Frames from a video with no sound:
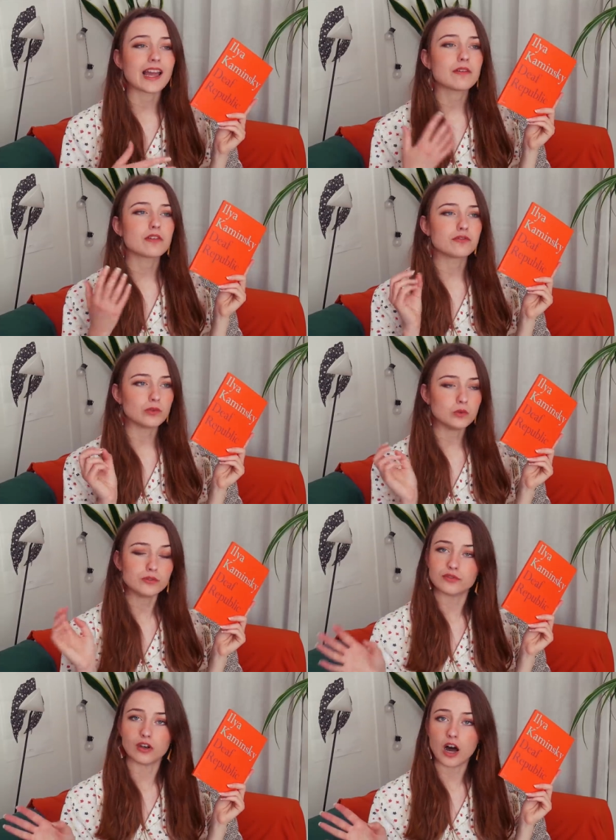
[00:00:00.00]
I have a
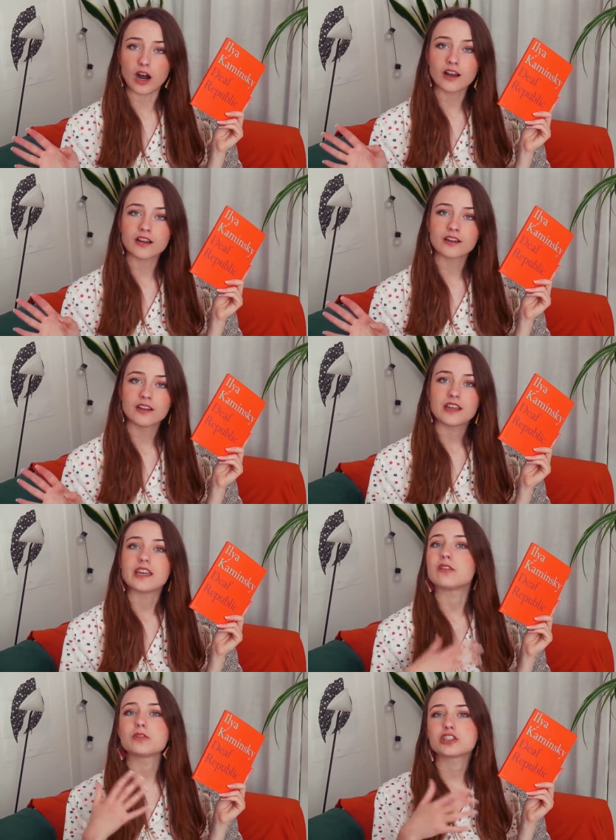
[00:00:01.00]
full vlog
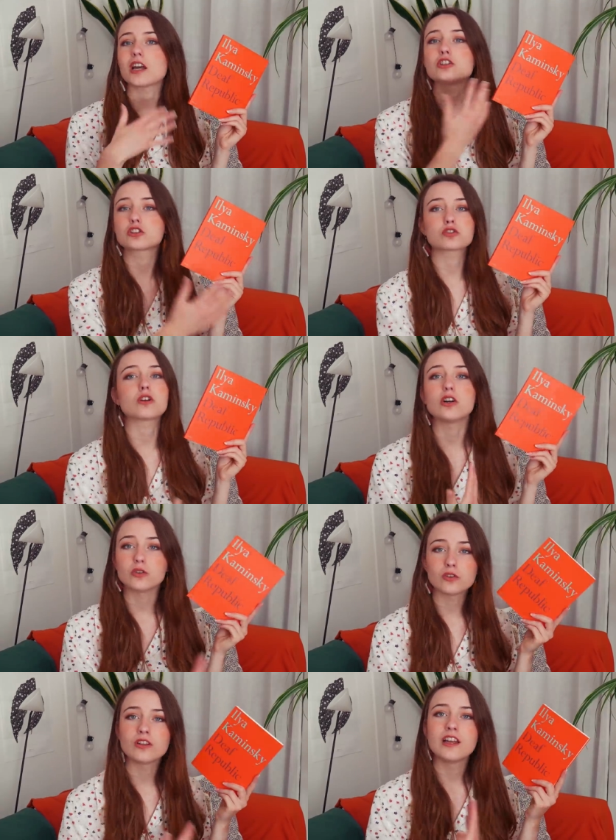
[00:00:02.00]
in which I struggle